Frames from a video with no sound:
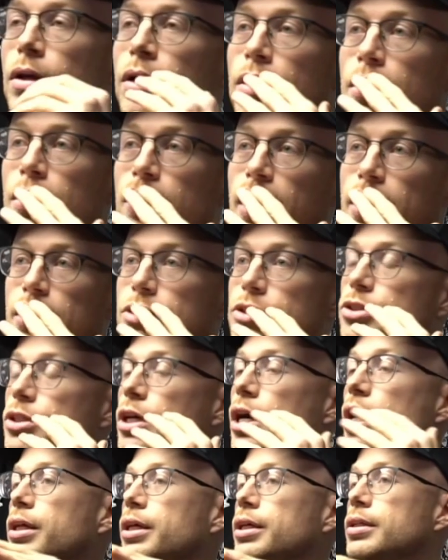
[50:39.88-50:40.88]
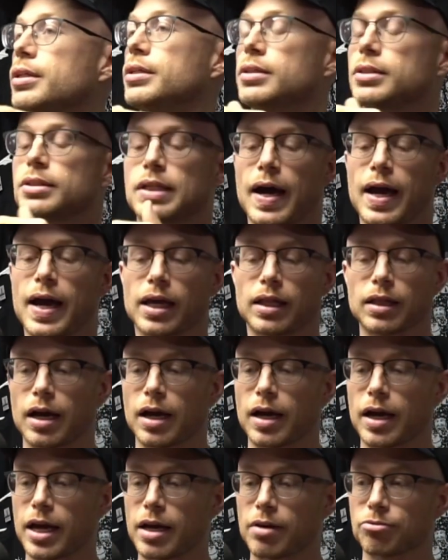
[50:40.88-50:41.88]
Yeah. Solid, tight
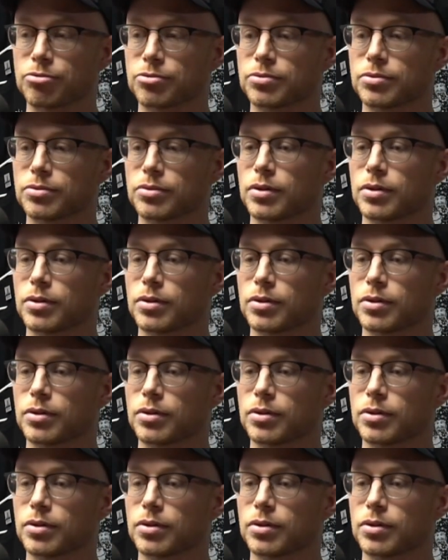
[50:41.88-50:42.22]
live.